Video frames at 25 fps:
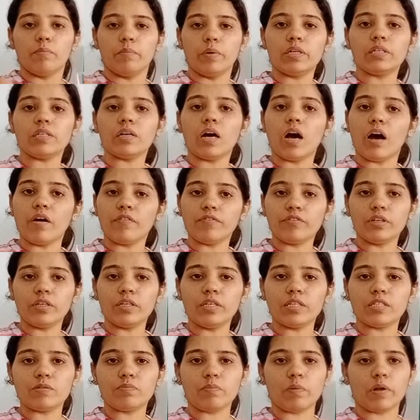but
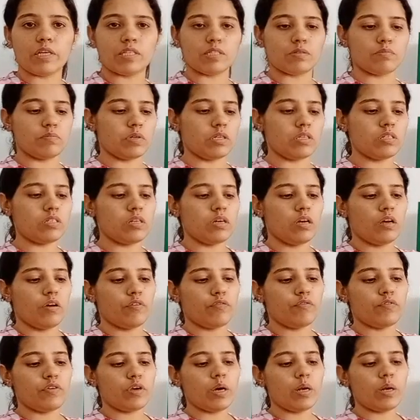after
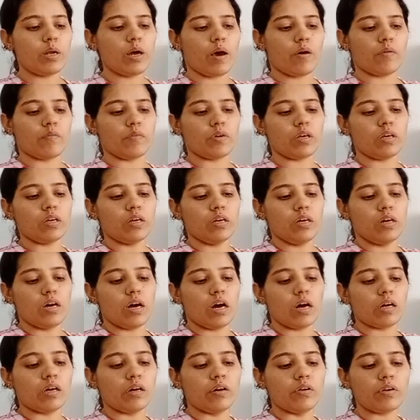displacement we are having
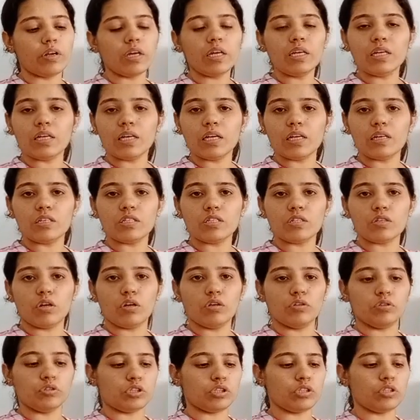a green color
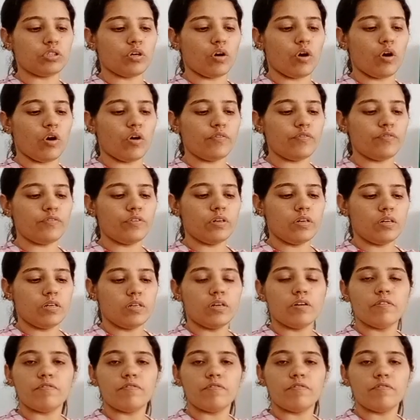solution of